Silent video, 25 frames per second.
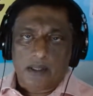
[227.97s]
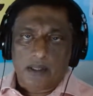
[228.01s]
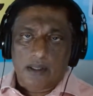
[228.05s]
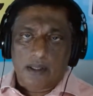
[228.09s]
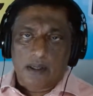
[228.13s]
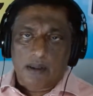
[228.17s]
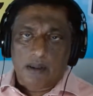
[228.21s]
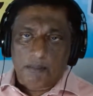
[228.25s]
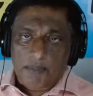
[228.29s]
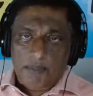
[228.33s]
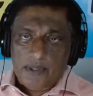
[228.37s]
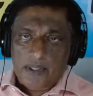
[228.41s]

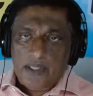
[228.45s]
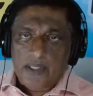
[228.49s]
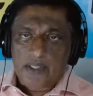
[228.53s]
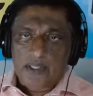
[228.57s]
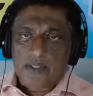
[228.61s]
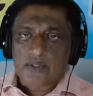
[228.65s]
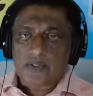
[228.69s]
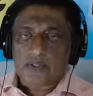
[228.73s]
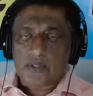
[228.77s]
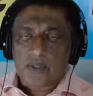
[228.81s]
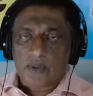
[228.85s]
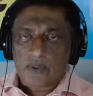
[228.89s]

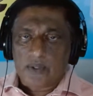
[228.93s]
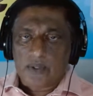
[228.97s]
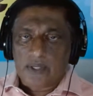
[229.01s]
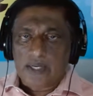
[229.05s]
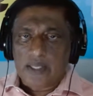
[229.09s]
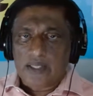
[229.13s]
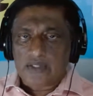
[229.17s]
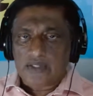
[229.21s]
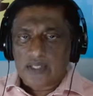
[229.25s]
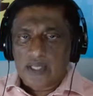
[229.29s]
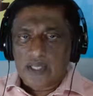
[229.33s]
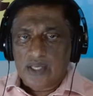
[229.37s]
Companies,
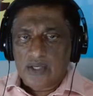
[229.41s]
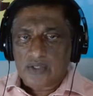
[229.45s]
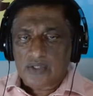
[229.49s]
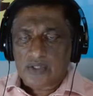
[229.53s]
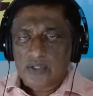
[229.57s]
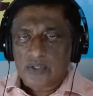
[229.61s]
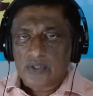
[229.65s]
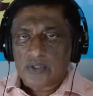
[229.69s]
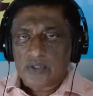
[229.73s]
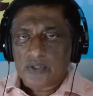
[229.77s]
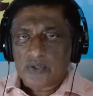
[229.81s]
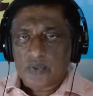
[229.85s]

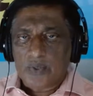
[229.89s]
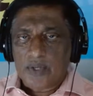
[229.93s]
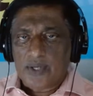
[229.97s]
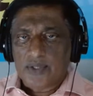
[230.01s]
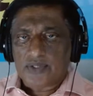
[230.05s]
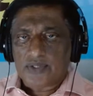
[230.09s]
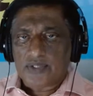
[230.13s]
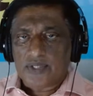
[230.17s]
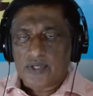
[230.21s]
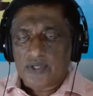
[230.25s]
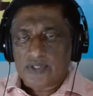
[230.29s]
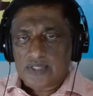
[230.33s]
organizations who are
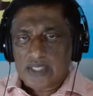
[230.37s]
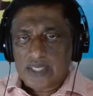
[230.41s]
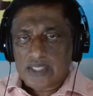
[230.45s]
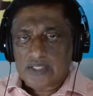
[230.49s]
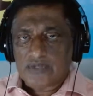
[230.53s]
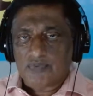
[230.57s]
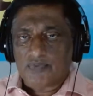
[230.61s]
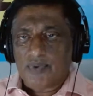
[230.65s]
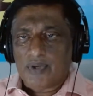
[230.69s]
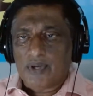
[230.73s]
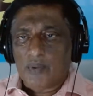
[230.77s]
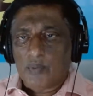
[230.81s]

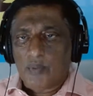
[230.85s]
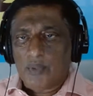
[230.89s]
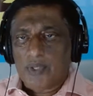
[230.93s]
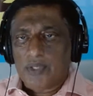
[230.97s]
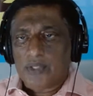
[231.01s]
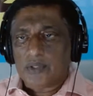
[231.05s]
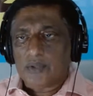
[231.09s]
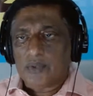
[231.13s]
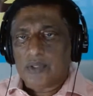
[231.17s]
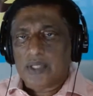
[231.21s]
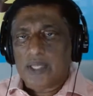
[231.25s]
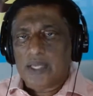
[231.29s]
successful will
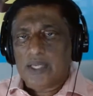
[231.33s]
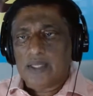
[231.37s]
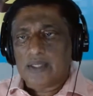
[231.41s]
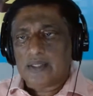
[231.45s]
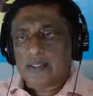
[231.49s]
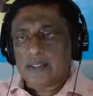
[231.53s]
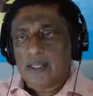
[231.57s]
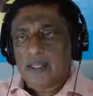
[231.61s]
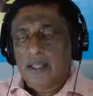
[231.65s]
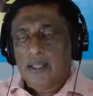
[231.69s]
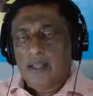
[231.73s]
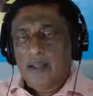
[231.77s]
do that
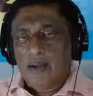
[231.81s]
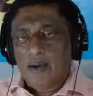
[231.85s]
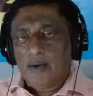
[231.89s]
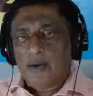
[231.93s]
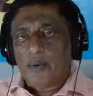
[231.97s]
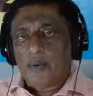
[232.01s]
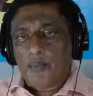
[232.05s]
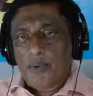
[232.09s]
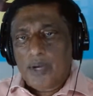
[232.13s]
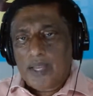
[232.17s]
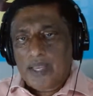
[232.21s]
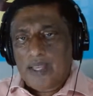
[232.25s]
on
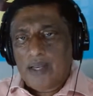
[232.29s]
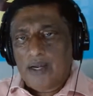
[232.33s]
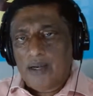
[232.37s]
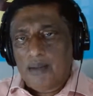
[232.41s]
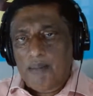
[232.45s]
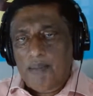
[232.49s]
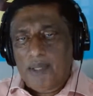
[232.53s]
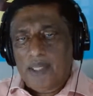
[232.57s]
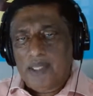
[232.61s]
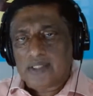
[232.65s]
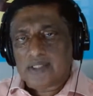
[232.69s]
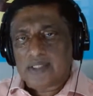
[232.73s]
a regular
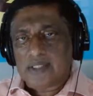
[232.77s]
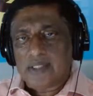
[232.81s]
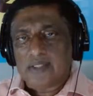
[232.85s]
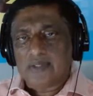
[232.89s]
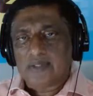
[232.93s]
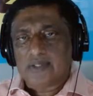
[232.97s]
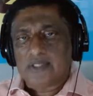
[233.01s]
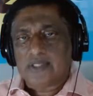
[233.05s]
basis.